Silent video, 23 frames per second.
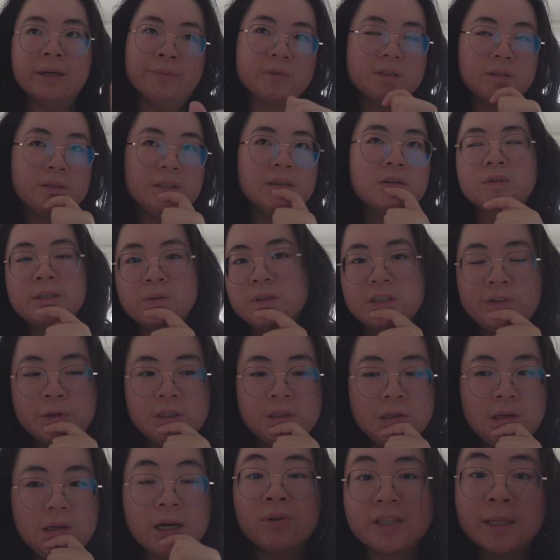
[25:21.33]
the event
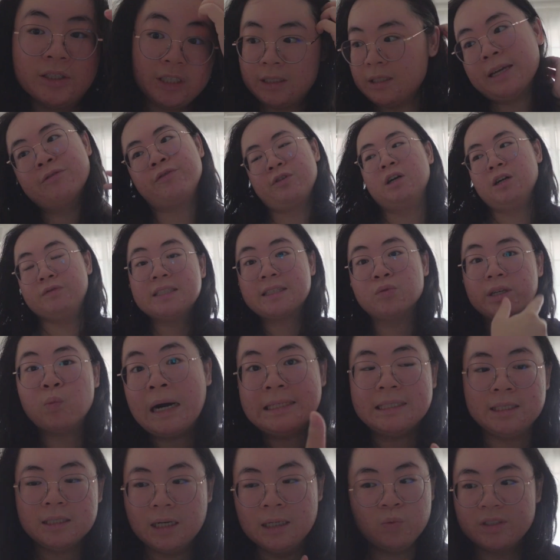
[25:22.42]
organizer
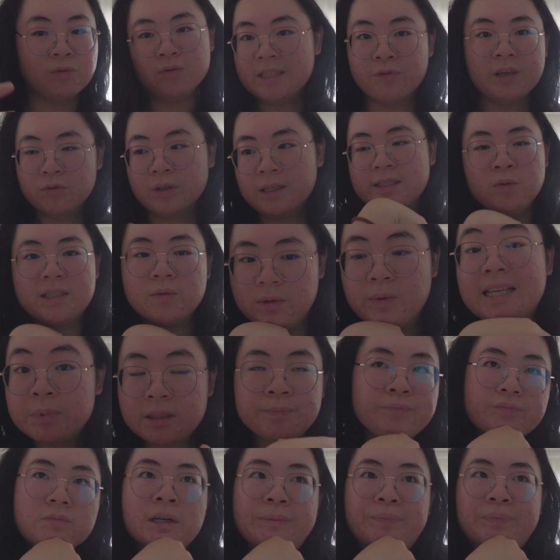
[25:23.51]
reached out to me and she was
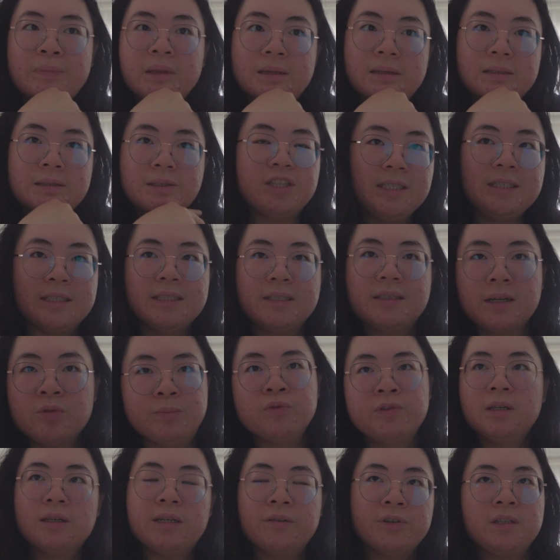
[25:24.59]
like, can we hop on a call
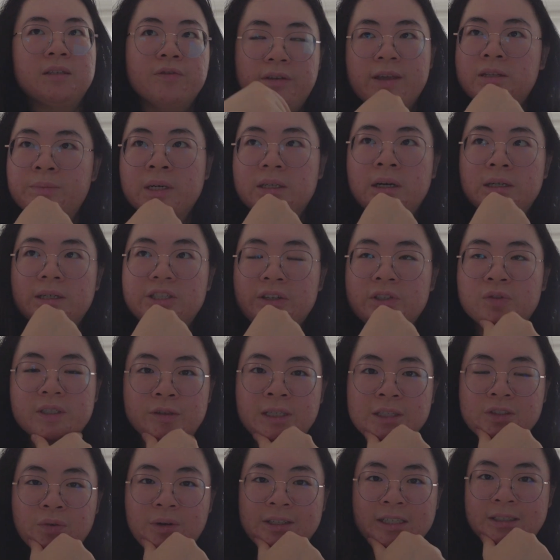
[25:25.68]
instead?
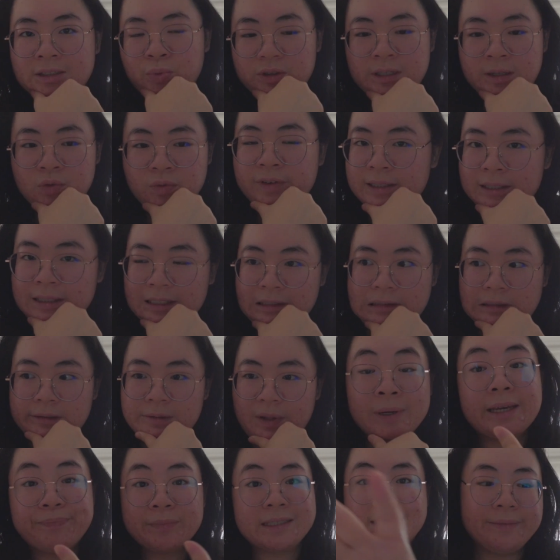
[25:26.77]
She was a lot
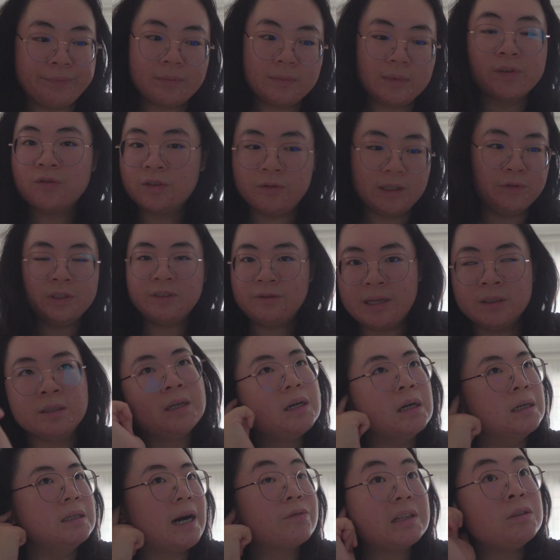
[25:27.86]
sweeter in the call.
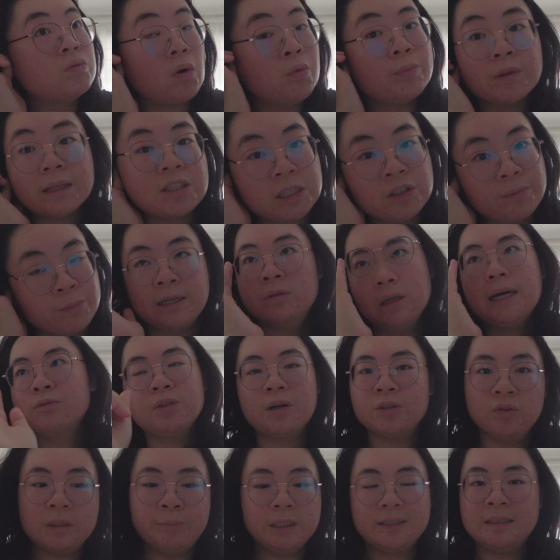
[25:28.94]
It didn't, like, she was
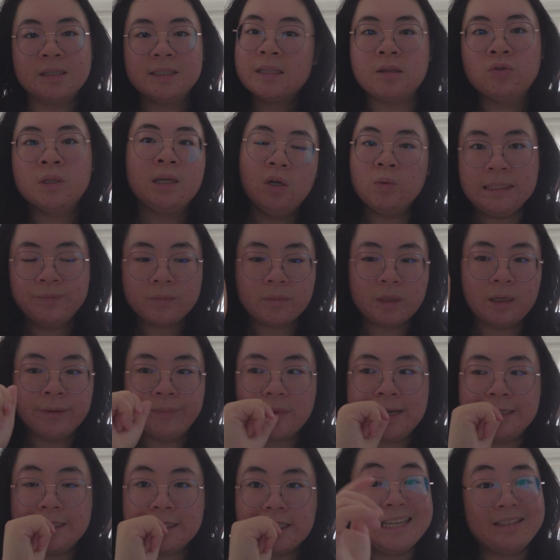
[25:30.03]
super apologetic. She
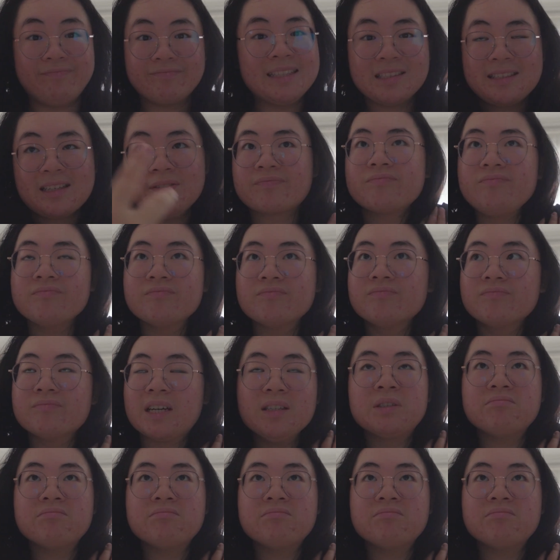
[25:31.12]
was a lot sweeter.